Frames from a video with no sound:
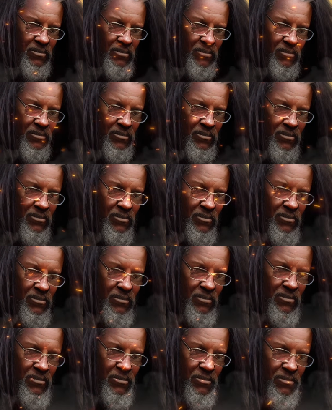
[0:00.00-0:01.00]
right, I
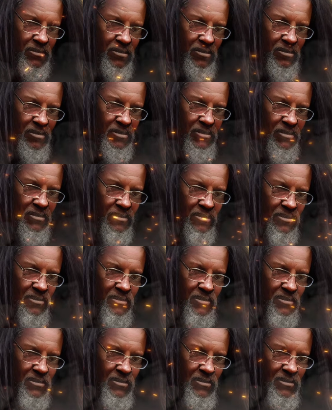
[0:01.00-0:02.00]
understand. You know, but
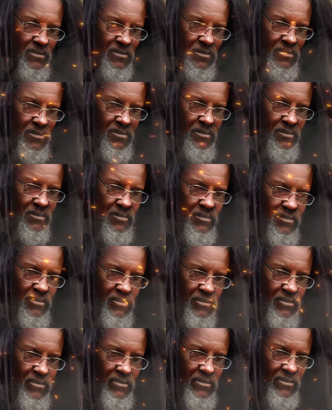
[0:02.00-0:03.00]
definitely we're like gonna have
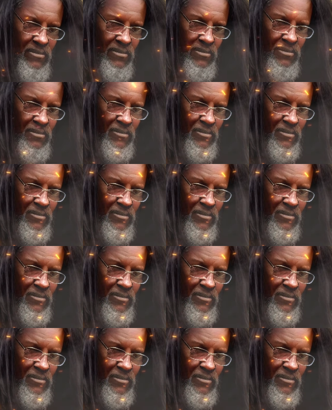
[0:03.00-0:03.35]
a grant.